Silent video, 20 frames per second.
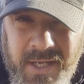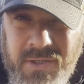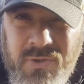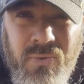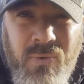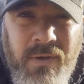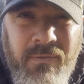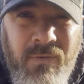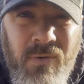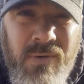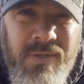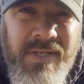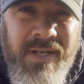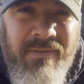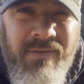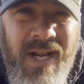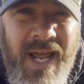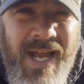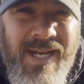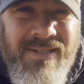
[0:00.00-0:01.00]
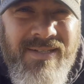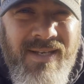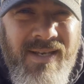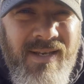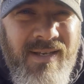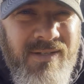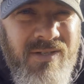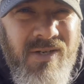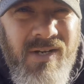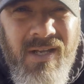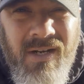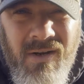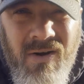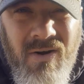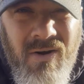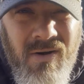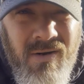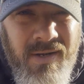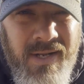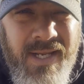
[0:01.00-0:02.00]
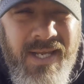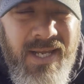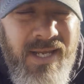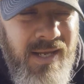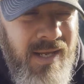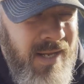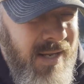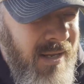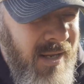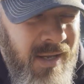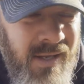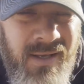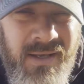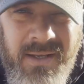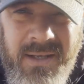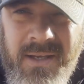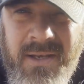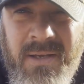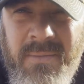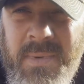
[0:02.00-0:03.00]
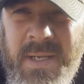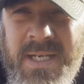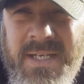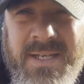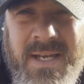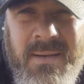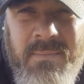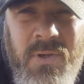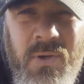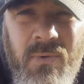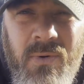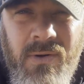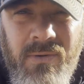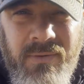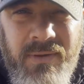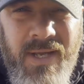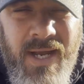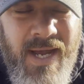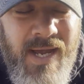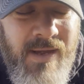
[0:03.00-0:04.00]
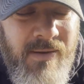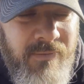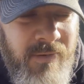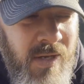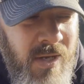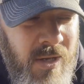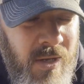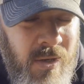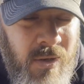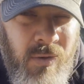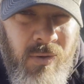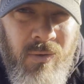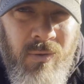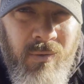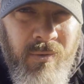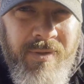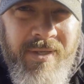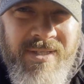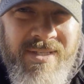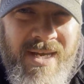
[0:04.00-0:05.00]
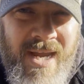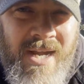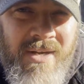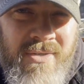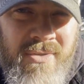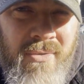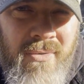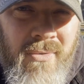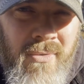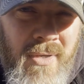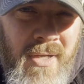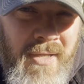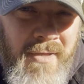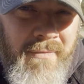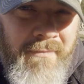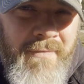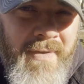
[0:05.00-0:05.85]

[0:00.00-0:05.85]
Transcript: you get twenty-four seven access, you get a card and a key, come anytime you want and dive. Well, this actual